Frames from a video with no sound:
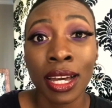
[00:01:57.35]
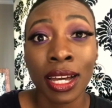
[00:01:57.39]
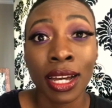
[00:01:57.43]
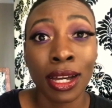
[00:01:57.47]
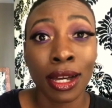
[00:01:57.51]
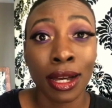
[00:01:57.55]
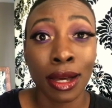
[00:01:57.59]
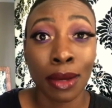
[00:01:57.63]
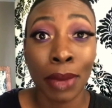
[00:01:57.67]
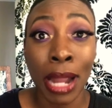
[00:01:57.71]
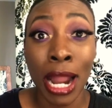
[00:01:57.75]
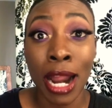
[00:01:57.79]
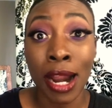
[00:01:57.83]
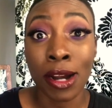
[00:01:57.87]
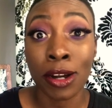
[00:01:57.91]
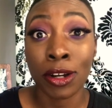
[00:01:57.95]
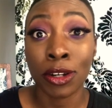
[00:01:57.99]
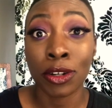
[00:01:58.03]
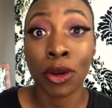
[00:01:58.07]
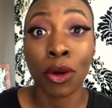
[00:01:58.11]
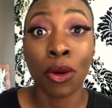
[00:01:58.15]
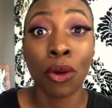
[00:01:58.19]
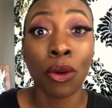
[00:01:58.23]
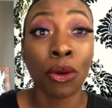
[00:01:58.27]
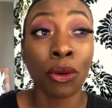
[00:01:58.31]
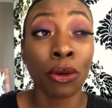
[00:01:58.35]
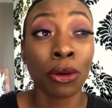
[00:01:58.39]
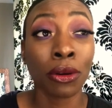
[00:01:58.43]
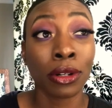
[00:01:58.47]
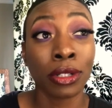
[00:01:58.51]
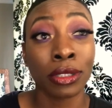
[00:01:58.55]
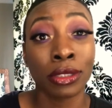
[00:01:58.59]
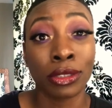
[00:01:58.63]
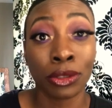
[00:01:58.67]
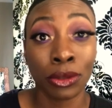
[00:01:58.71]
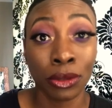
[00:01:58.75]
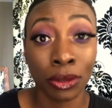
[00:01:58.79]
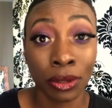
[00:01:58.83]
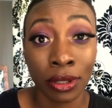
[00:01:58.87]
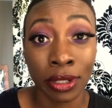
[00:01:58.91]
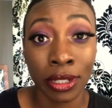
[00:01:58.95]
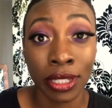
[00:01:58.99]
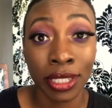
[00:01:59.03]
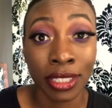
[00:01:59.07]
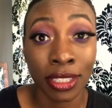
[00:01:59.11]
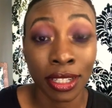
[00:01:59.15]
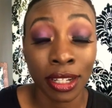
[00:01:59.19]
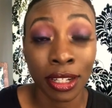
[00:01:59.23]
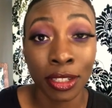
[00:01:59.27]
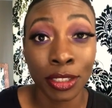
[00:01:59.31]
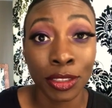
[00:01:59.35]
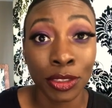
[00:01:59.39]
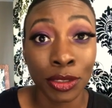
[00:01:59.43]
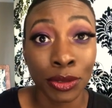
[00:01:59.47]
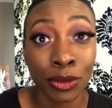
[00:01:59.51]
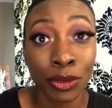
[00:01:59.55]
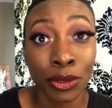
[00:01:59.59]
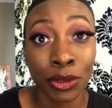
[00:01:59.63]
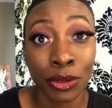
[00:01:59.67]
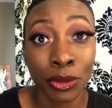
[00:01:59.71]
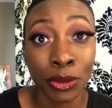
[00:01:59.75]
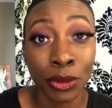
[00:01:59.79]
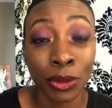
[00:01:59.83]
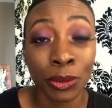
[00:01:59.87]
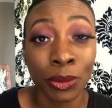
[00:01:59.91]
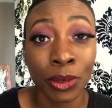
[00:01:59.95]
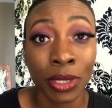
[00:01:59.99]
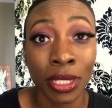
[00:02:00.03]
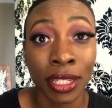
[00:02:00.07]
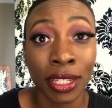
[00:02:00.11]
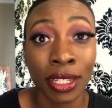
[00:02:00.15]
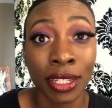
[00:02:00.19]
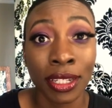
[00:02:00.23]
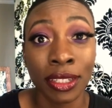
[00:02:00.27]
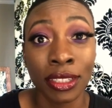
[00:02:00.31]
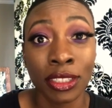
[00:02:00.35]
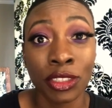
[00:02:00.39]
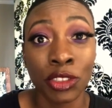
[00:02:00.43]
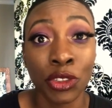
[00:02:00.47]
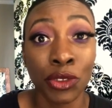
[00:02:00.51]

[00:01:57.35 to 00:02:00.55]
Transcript: I heard horror stories on YouTube when